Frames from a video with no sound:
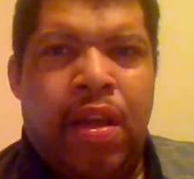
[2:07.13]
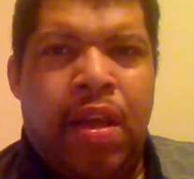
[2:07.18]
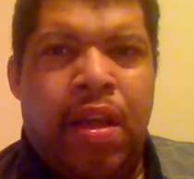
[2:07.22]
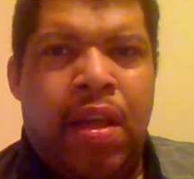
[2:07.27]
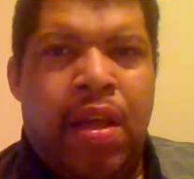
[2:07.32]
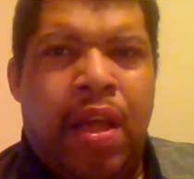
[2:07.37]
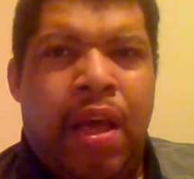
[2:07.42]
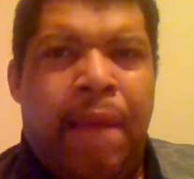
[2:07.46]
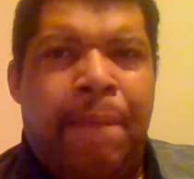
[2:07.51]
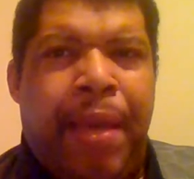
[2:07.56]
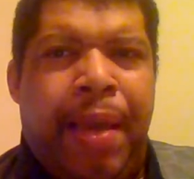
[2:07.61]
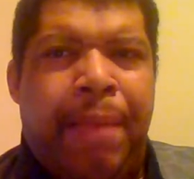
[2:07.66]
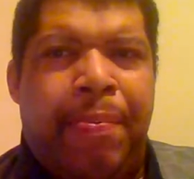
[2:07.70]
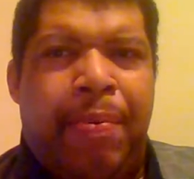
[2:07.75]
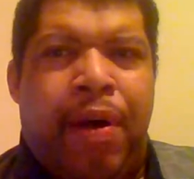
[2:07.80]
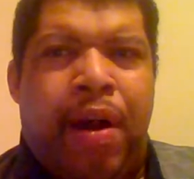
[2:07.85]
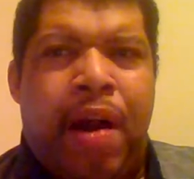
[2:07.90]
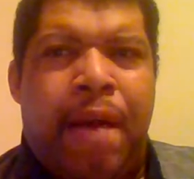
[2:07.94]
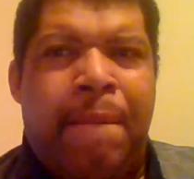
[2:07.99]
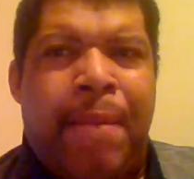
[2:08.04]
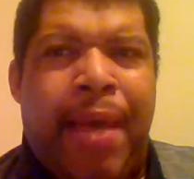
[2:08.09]
People
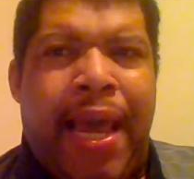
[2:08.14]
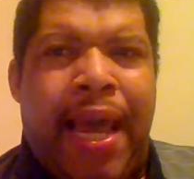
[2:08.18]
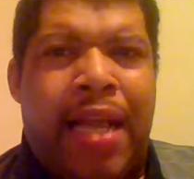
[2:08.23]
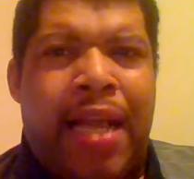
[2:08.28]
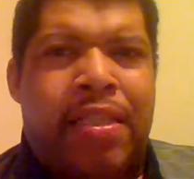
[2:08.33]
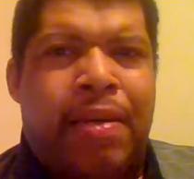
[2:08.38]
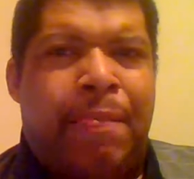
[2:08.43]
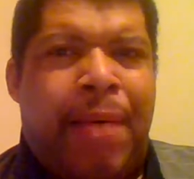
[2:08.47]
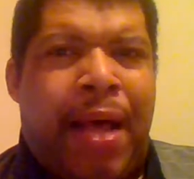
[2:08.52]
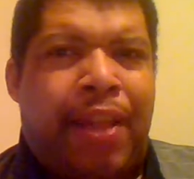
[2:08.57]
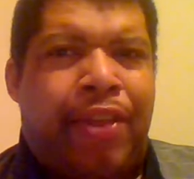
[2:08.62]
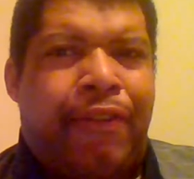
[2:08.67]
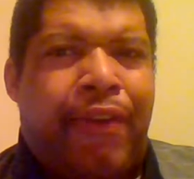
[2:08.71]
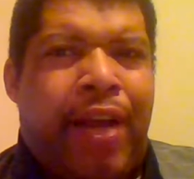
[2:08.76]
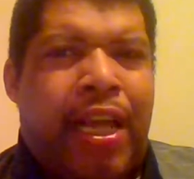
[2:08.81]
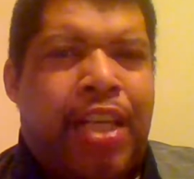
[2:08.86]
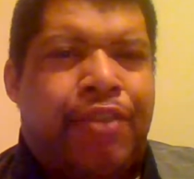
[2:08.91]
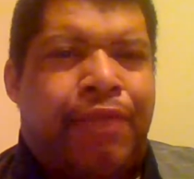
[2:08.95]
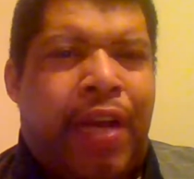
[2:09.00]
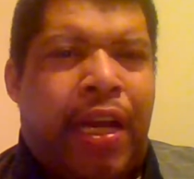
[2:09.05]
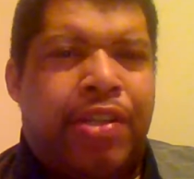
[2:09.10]
are amazed about the
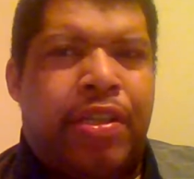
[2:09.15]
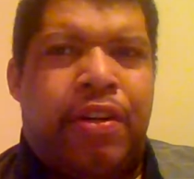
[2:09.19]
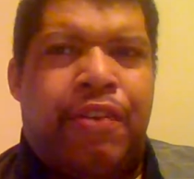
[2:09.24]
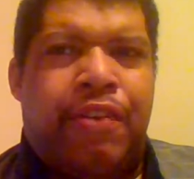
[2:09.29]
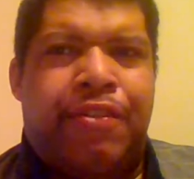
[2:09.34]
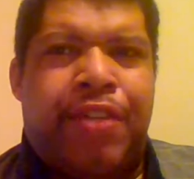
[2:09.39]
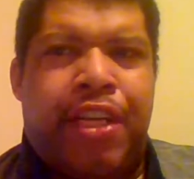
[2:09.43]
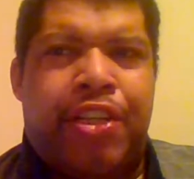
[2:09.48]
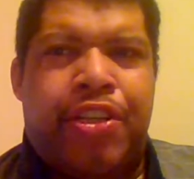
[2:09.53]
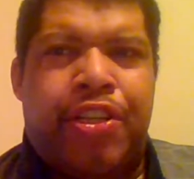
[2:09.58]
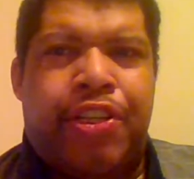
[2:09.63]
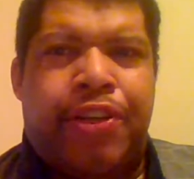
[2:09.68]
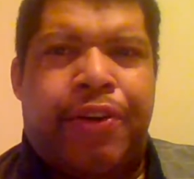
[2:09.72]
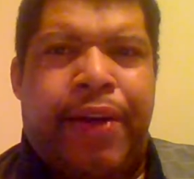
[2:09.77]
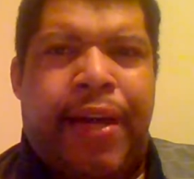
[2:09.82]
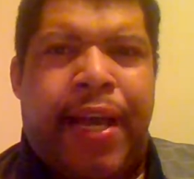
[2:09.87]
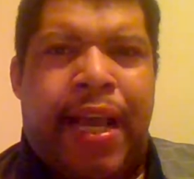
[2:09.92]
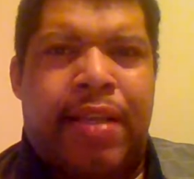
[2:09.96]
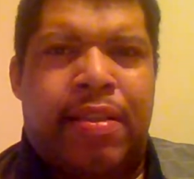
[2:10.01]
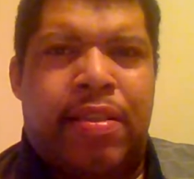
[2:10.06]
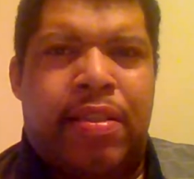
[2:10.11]
resurrection of Jesus
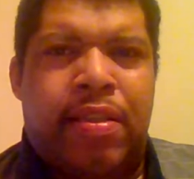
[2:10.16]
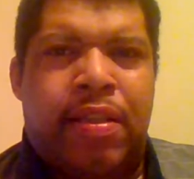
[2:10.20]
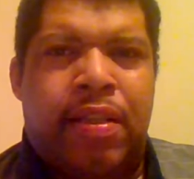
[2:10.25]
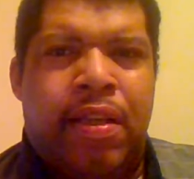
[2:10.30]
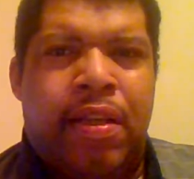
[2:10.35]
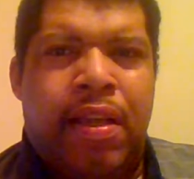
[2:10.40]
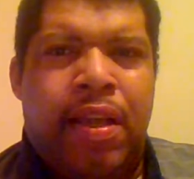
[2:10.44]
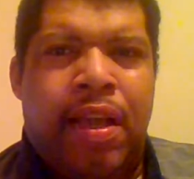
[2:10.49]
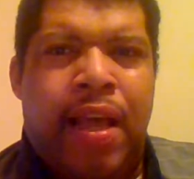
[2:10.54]
Christ,